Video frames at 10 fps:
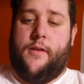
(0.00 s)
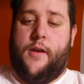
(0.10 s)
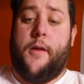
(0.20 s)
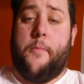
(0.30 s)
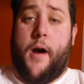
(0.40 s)

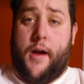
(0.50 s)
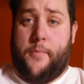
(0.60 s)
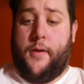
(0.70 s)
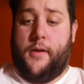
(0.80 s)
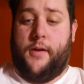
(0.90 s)
in my
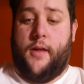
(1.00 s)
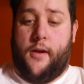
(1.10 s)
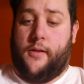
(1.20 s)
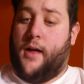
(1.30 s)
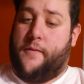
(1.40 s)
opinion,
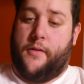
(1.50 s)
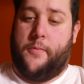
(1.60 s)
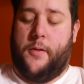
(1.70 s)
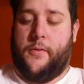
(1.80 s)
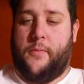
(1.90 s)
and a lot of other
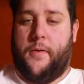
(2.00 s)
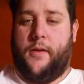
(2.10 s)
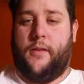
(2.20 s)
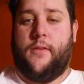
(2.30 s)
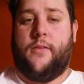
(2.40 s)
people's
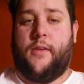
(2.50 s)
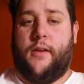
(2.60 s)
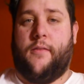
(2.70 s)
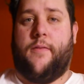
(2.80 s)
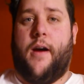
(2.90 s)
opinions,
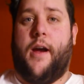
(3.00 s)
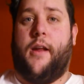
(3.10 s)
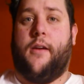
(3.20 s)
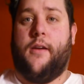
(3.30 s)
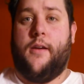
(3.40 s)

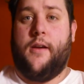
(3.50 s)
signified